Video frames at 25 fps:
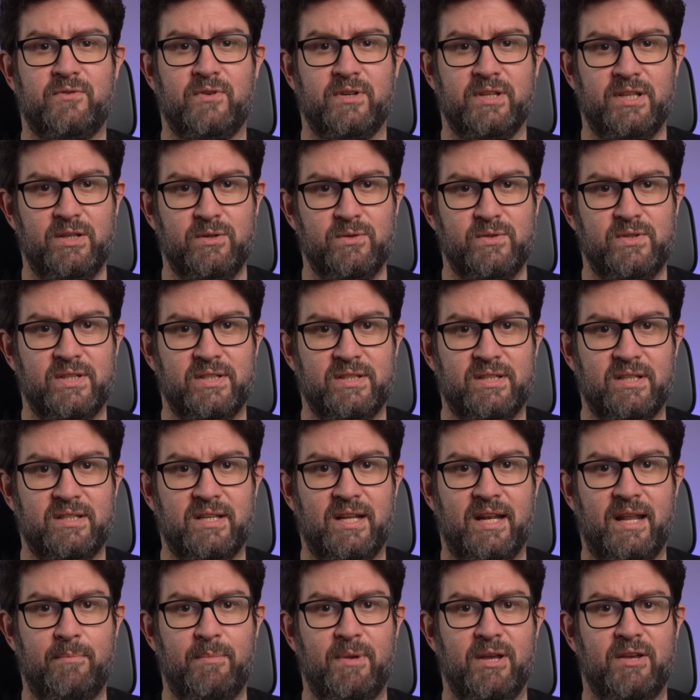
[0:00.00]
for using the
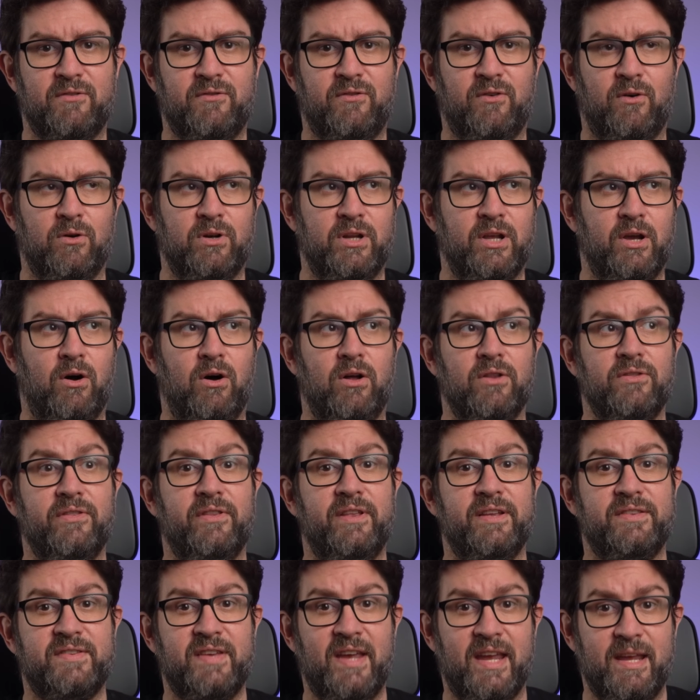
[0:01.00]
Dynamic Folio on
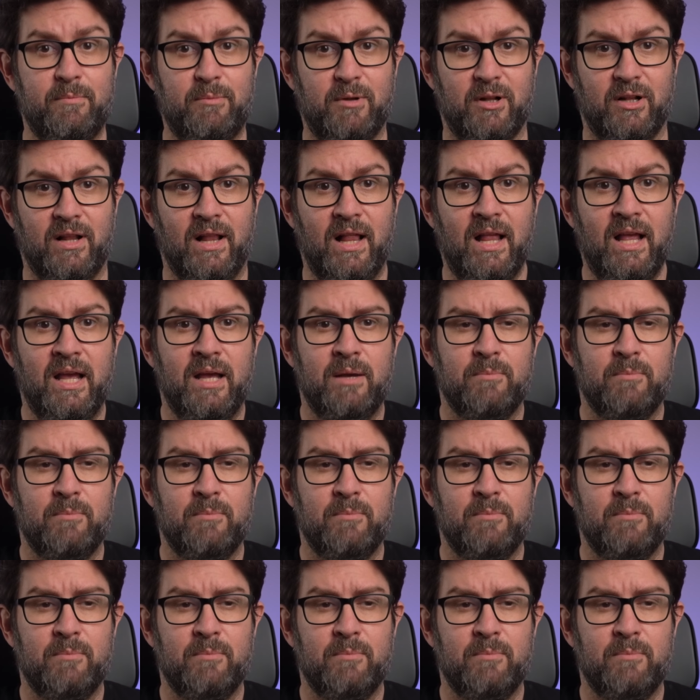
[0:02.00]
the table.